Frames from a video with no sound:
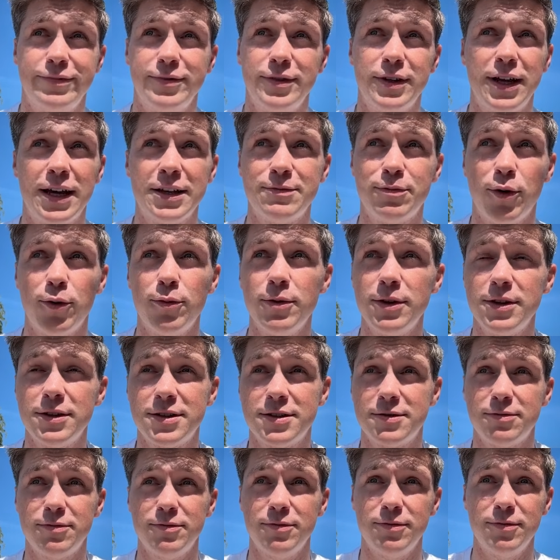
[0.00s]
as
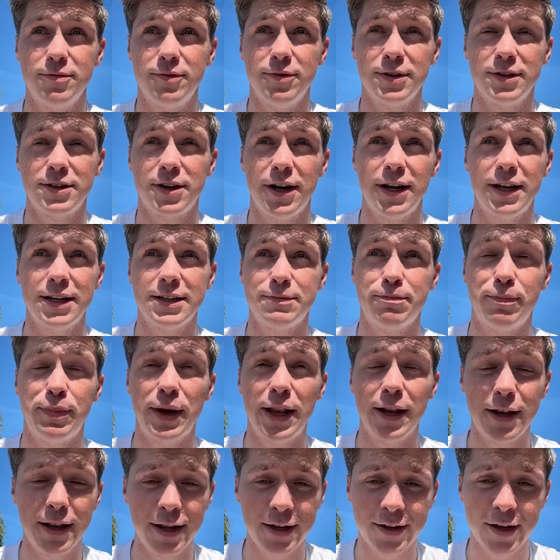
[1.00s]
Bubbles was kind of
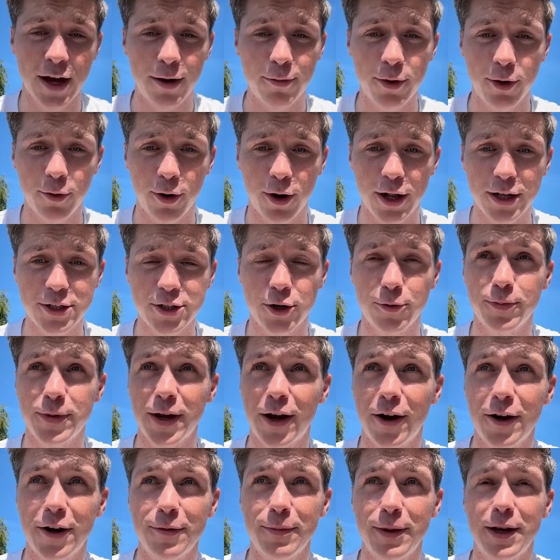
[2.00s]
building Tommy Walsh up
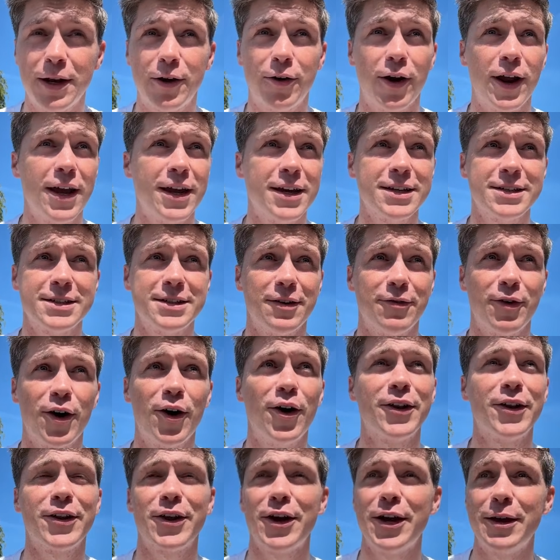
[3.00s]
there to be the greatest of
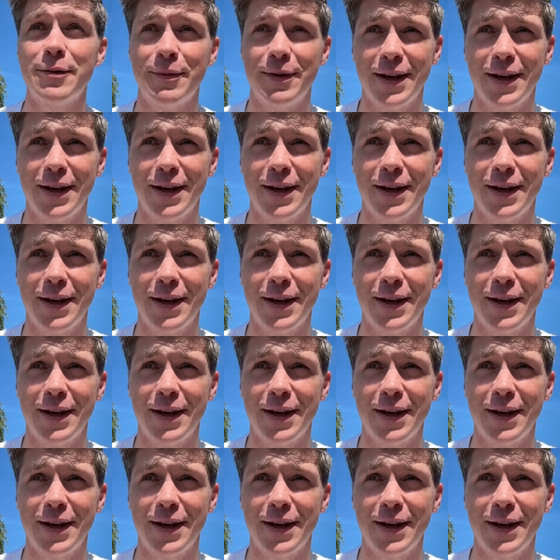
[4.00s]
all time,